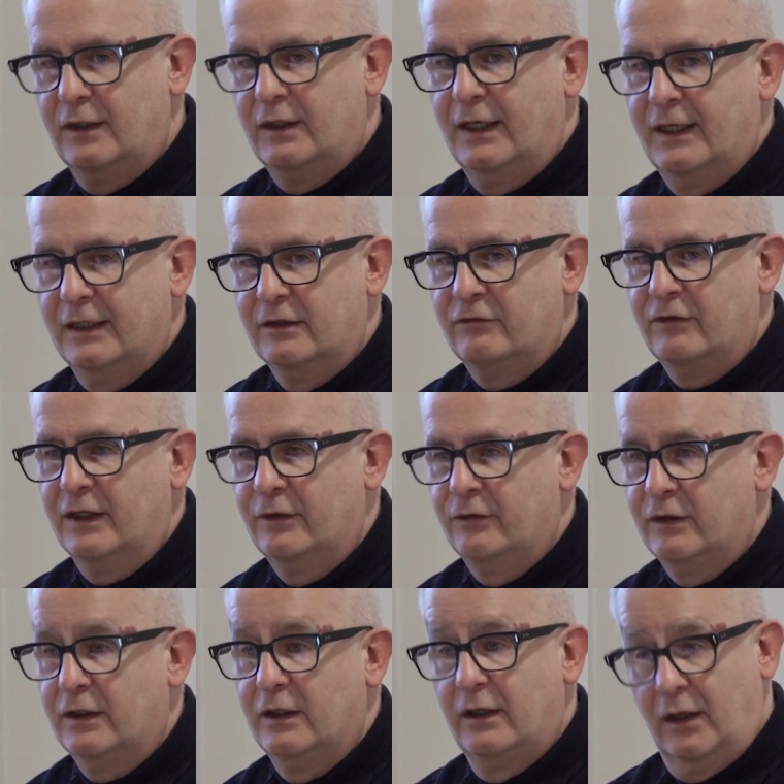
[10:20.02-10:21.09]
added value
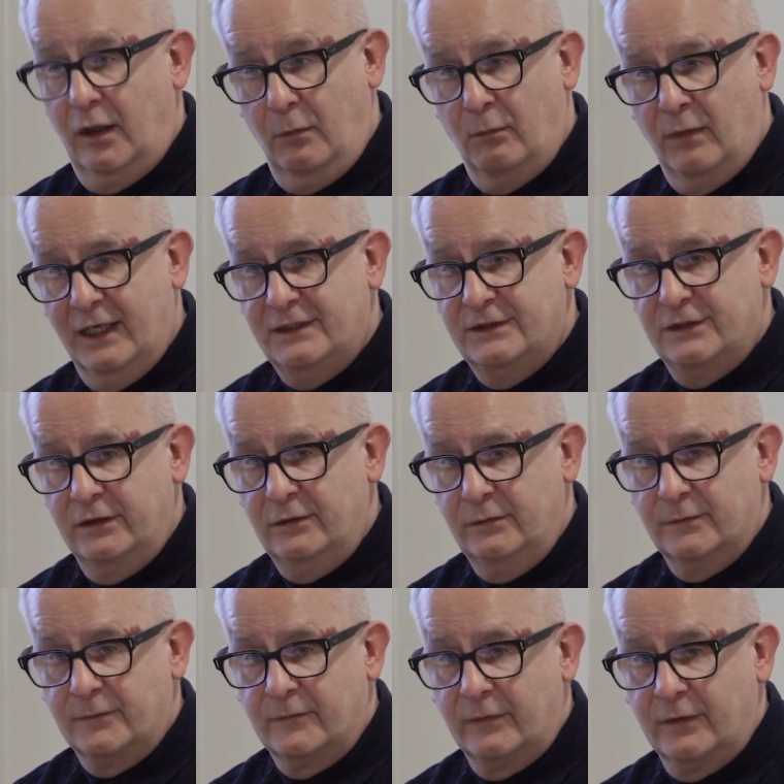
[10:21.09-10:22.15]
it might do,
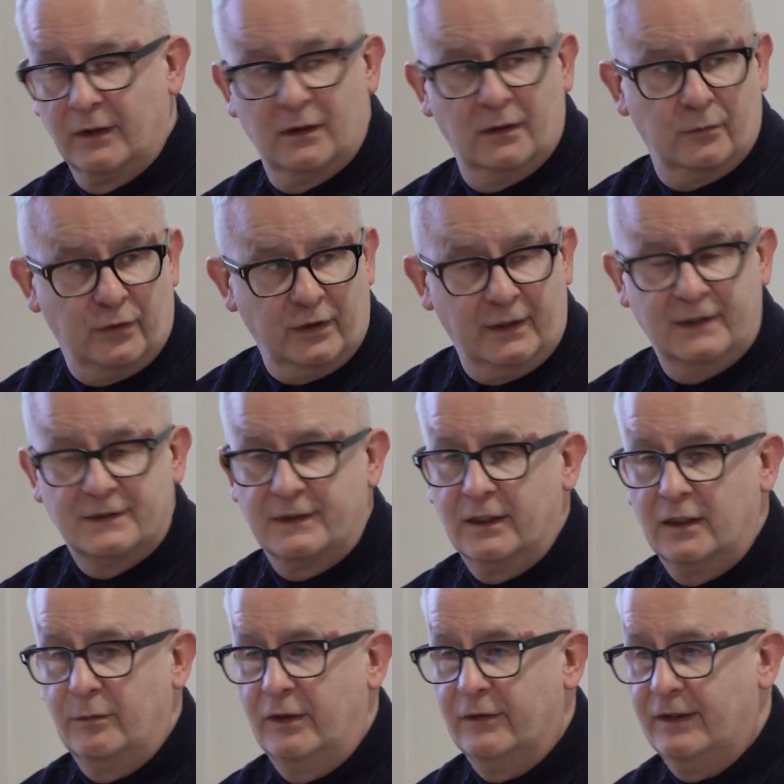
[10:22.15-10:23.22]
but you need to
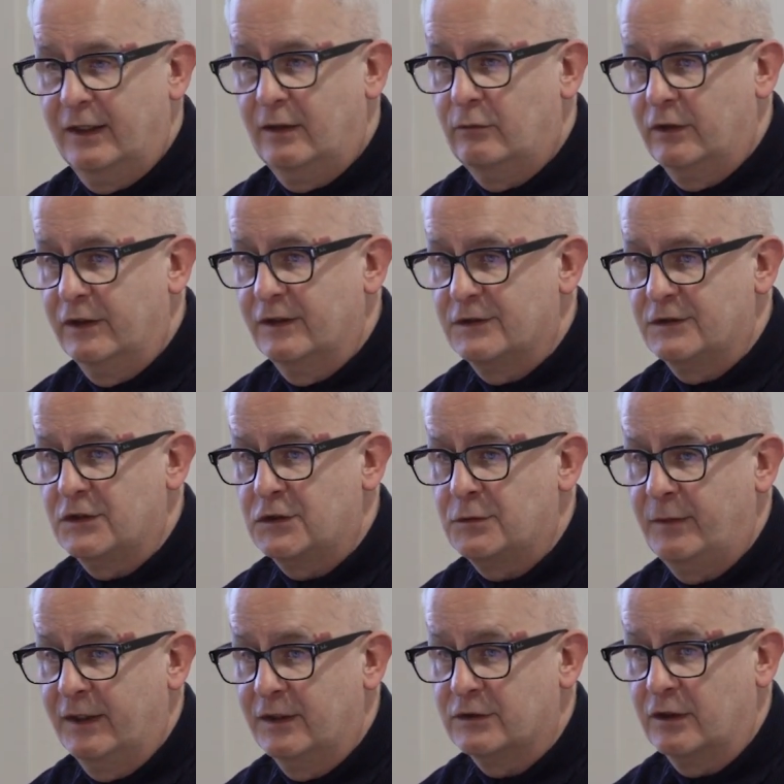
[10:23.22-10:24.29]
think about that, what your decision
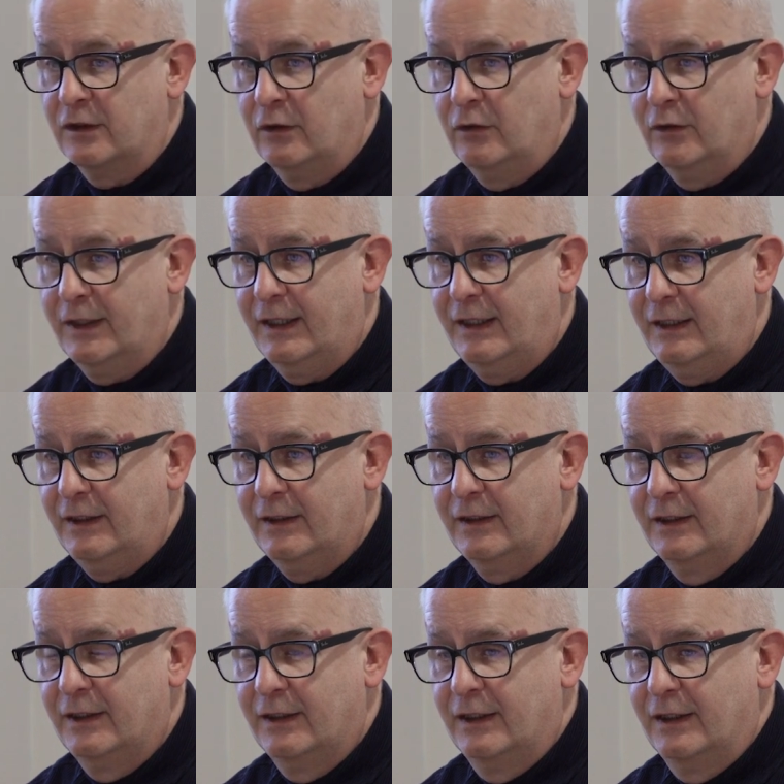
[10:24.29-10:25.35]
maker is going to look at it.
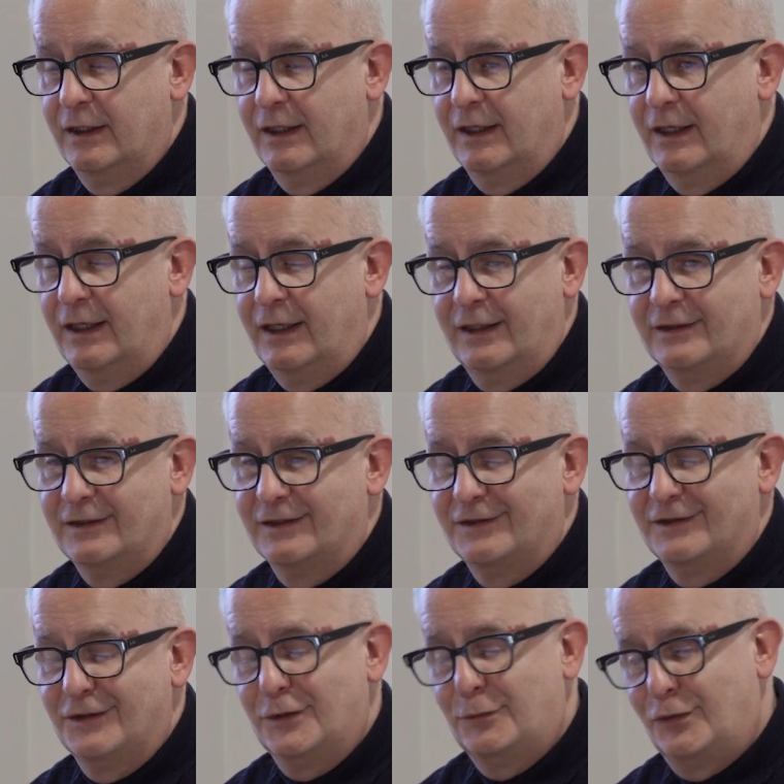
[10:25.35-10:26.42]
And
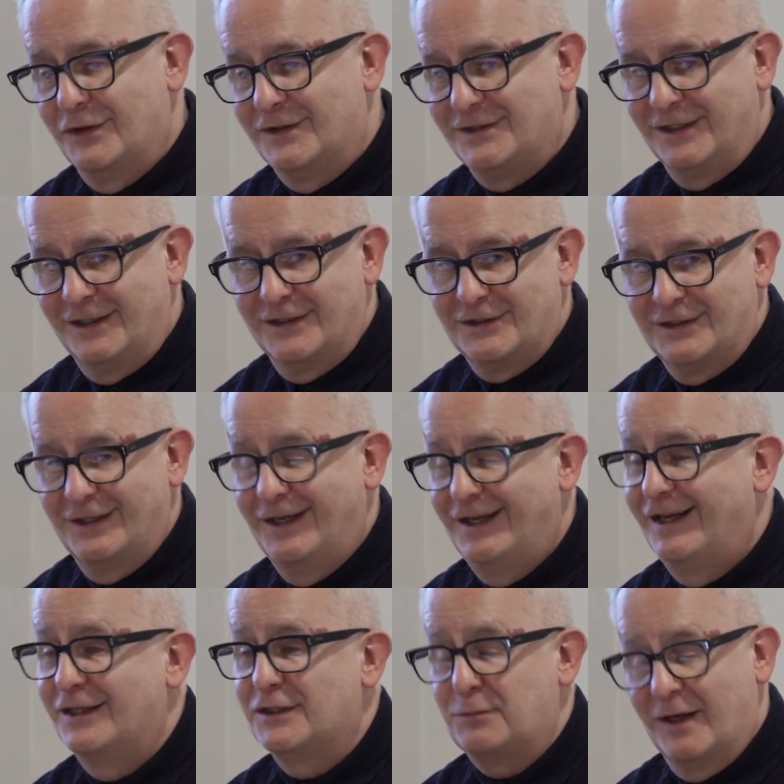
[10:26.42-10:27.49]
the other point is,
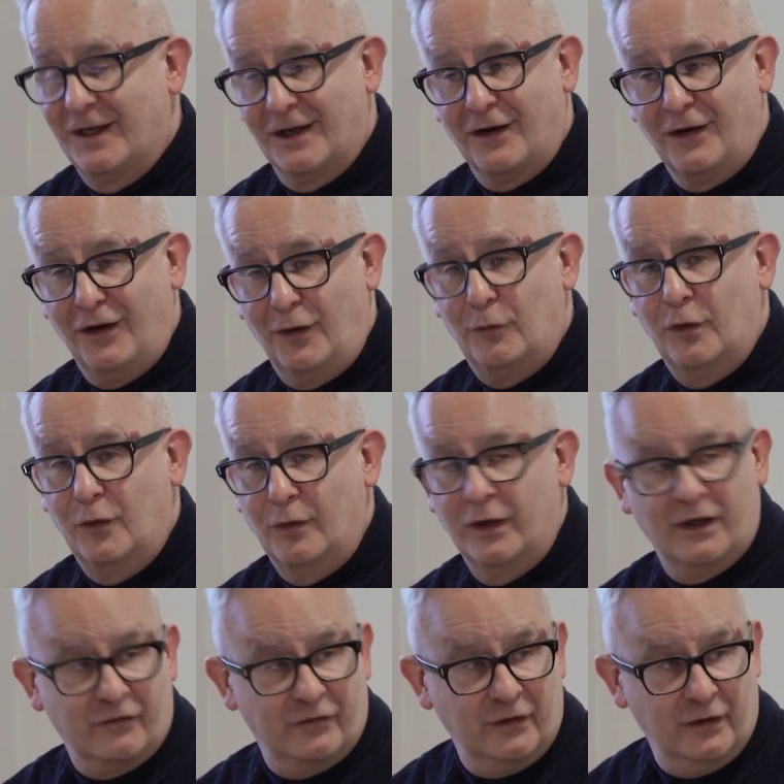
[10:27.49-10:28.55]
it's making a lot more
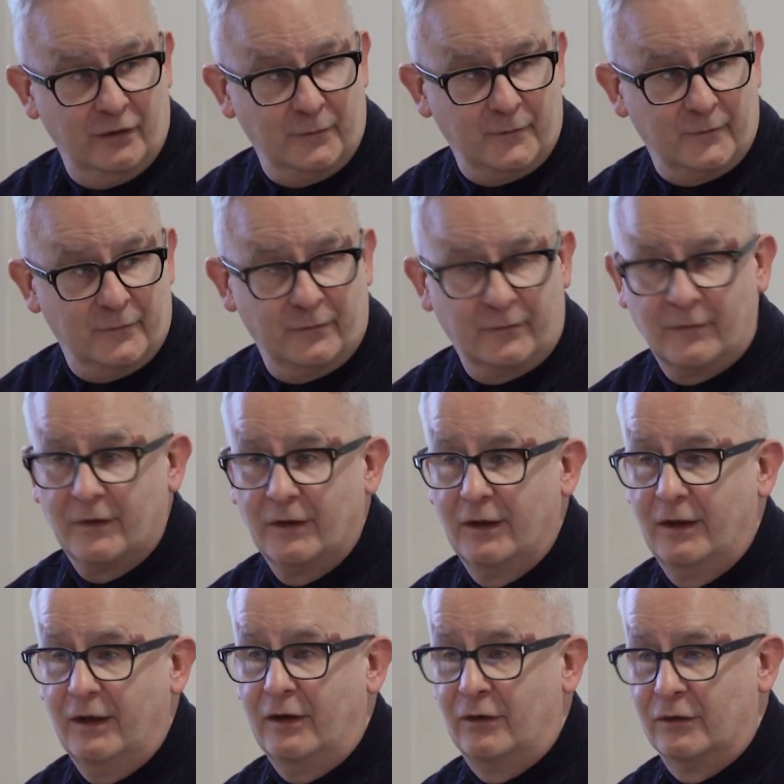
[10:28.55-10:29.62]
work for you
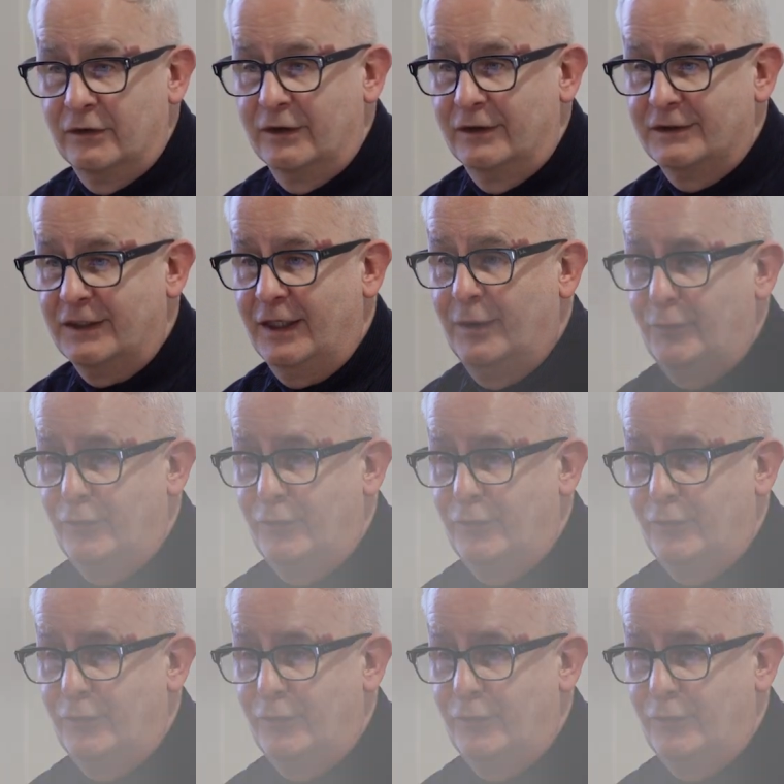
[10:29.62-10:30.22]
under time